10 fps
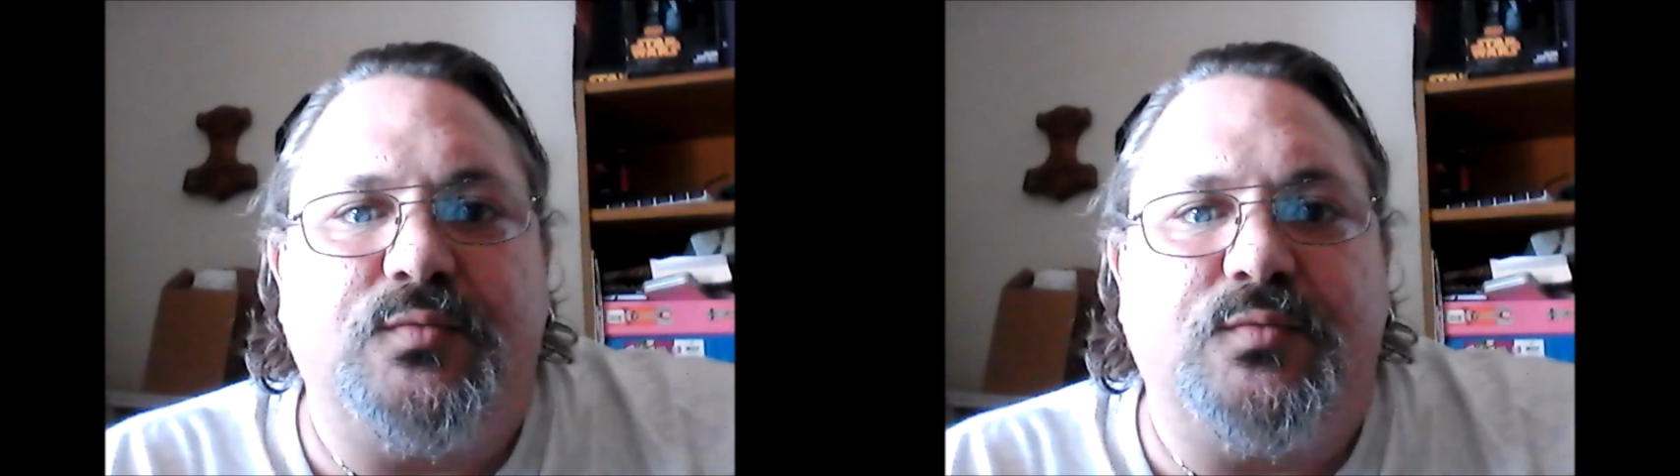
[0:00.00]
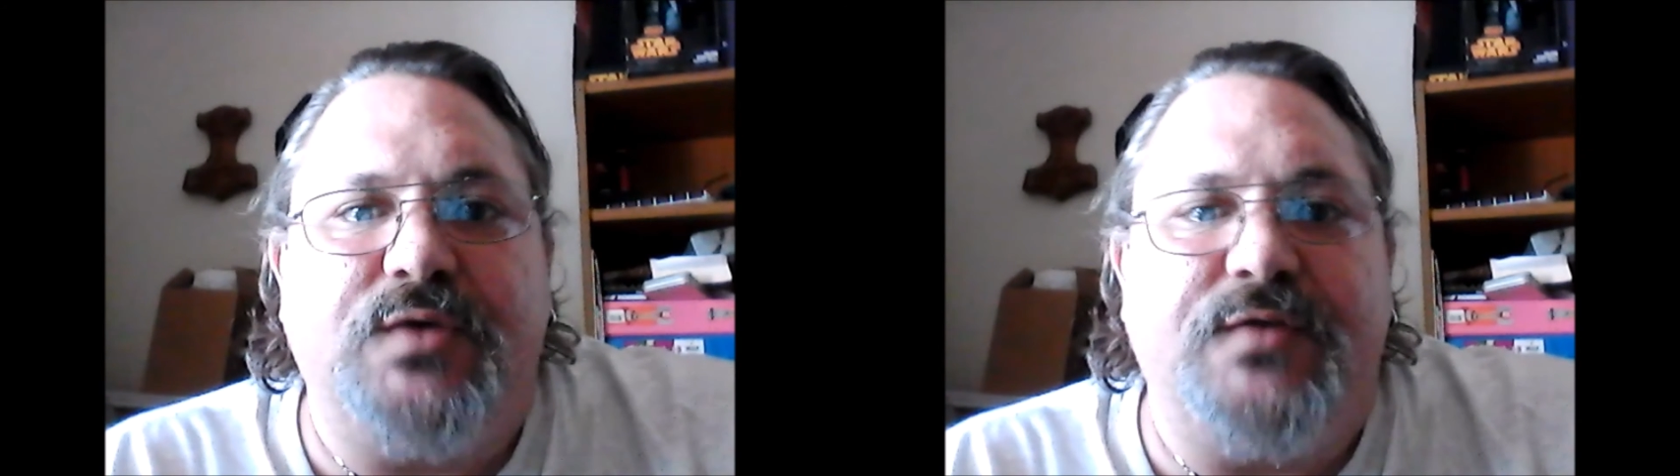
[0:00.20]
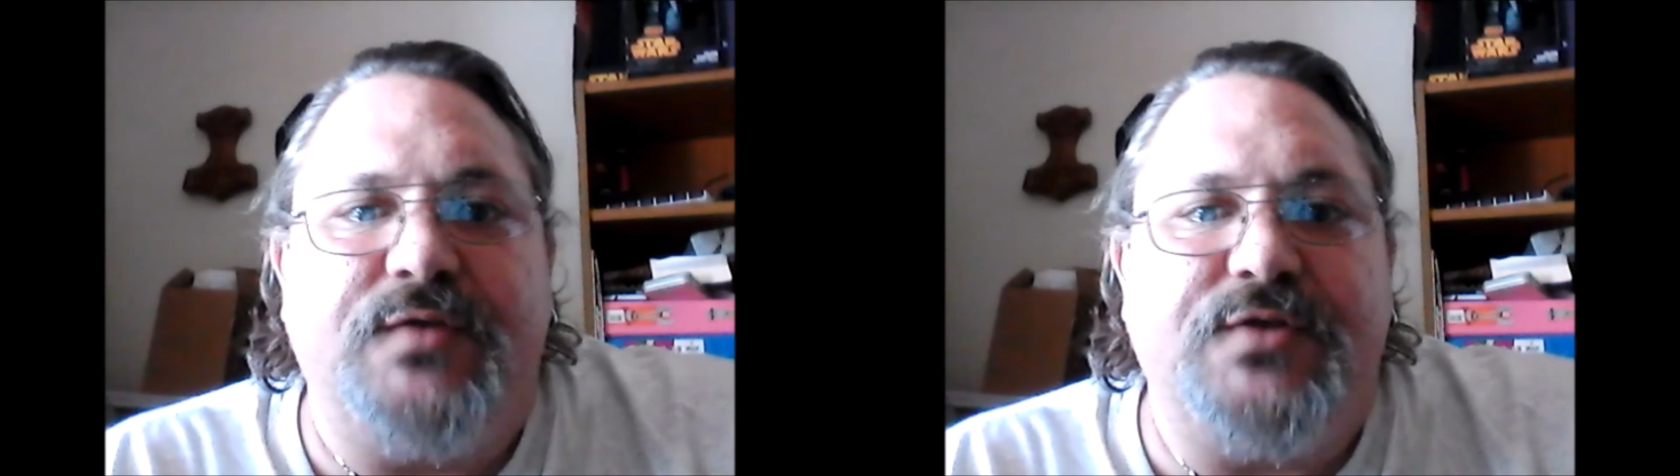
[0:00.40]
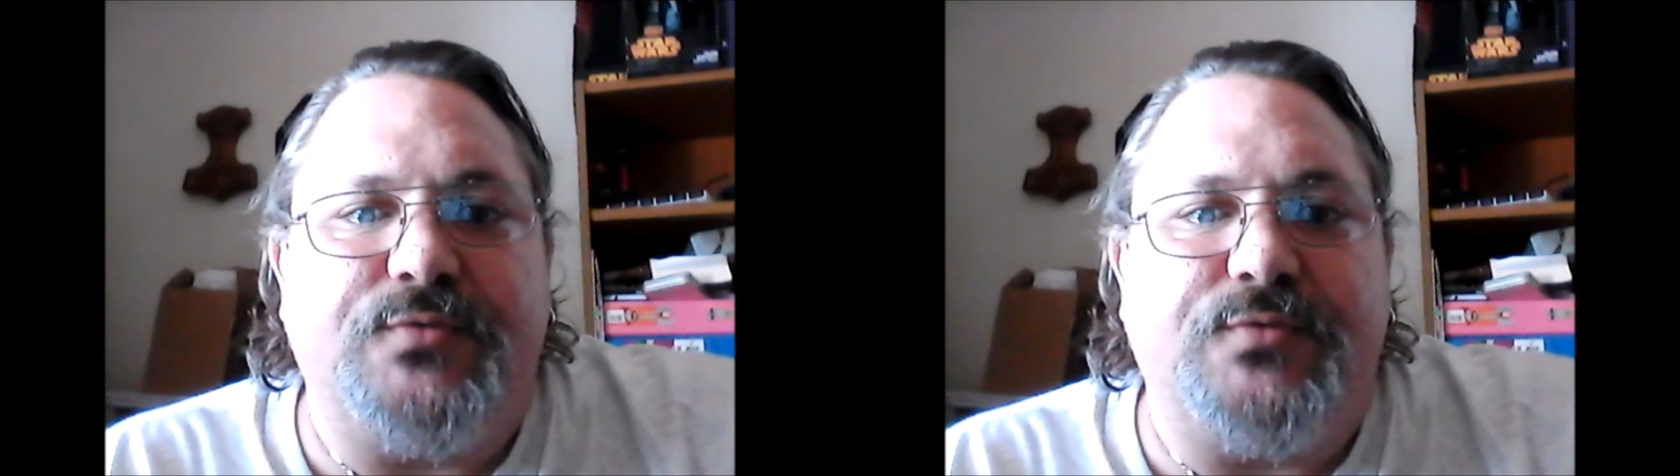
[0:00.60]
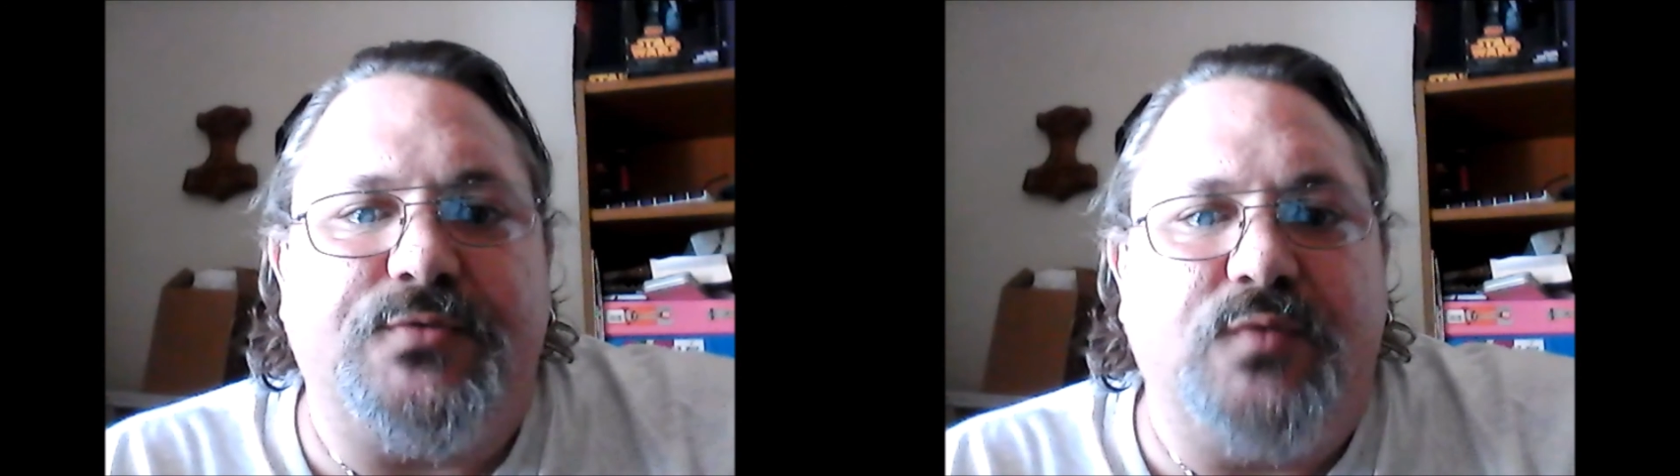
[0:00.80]
of each
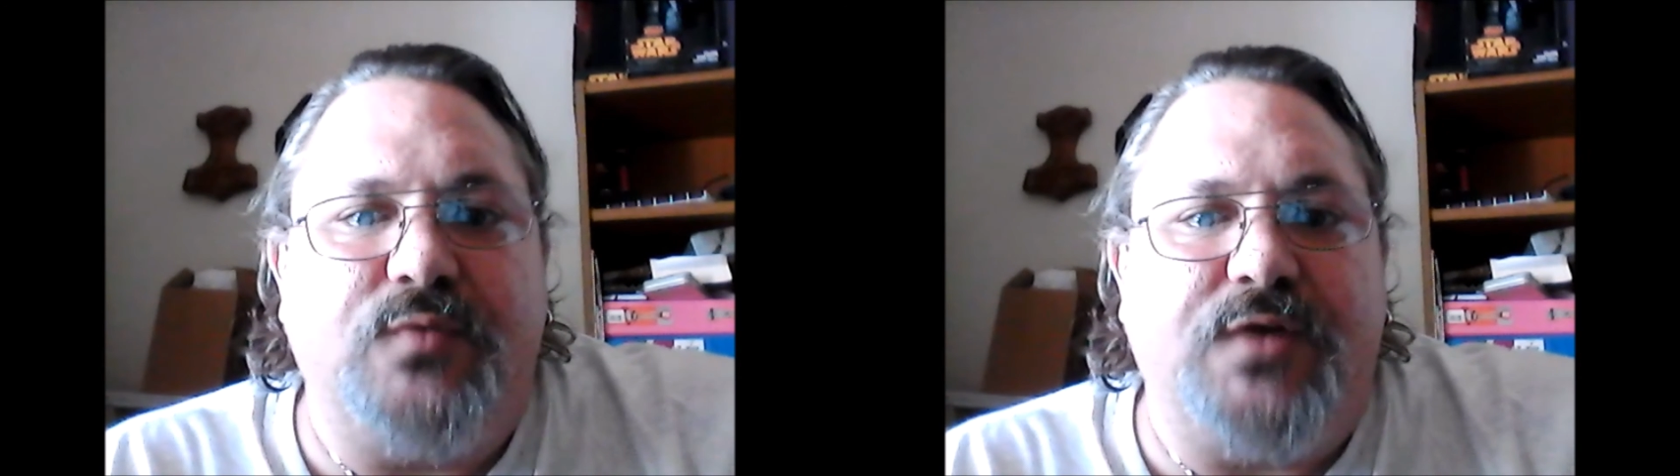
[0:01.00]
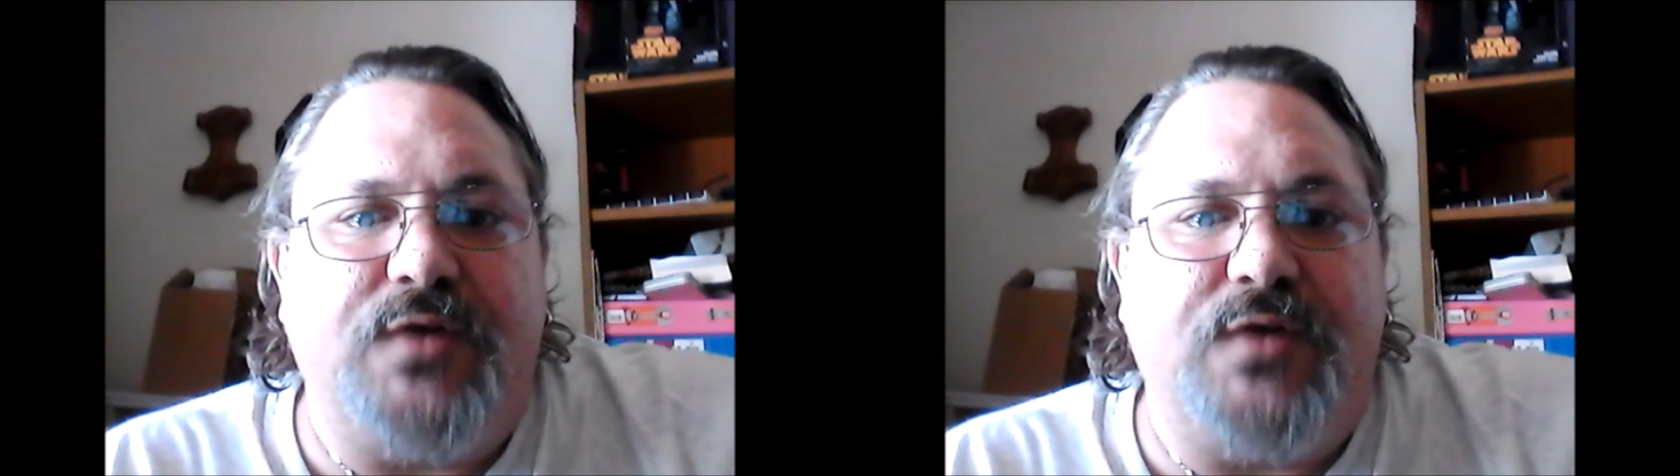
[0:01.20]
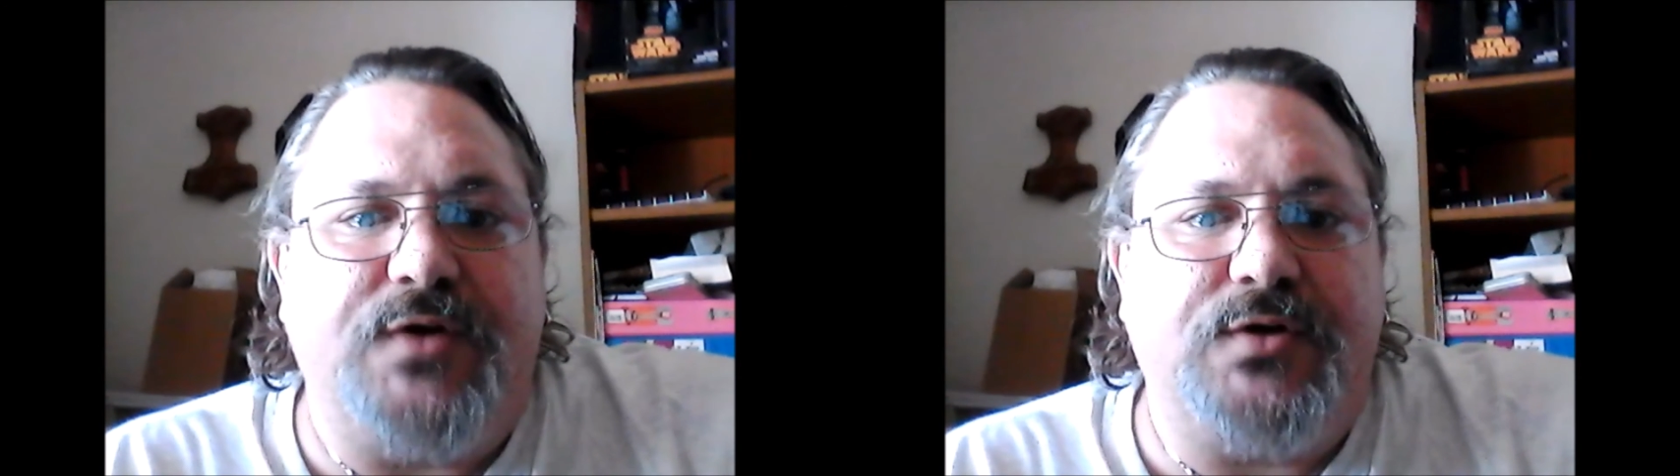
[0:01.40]
rune while they're